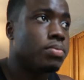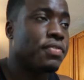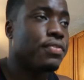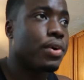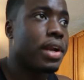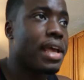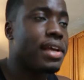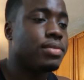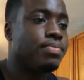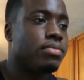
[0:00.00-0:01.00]
Before
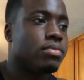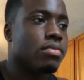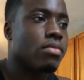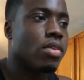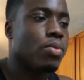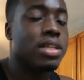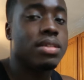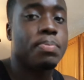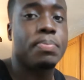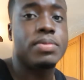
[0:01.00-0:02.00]
that, what
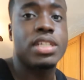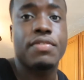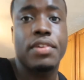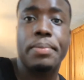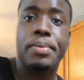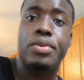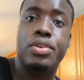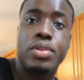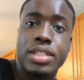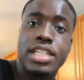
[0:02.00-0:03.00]
Chick-fil-A, people don't
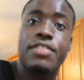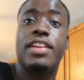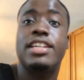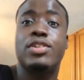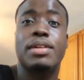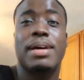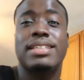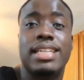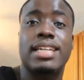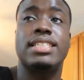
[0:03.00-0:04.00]
know this, Chick-fil-A is only my
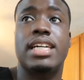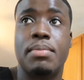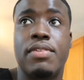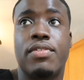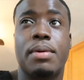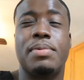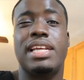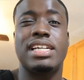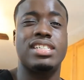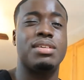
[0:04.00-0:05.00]
second job ever. I've been
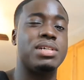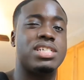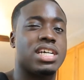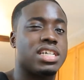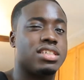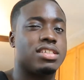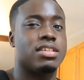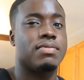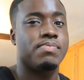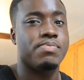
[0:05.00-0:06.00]
at Jimmy John's,
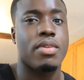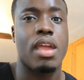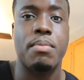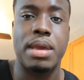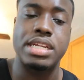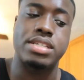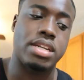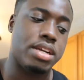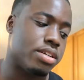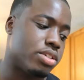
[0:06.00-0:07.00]

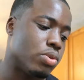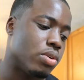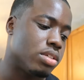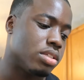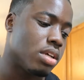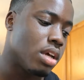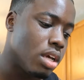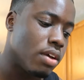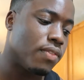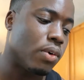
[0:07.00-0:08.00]
managing their stores
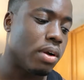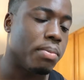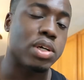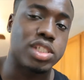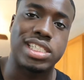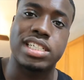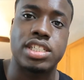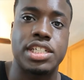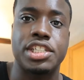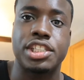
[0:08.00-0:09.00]
for about
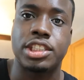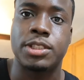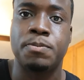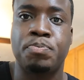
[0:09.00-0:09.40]
6 years.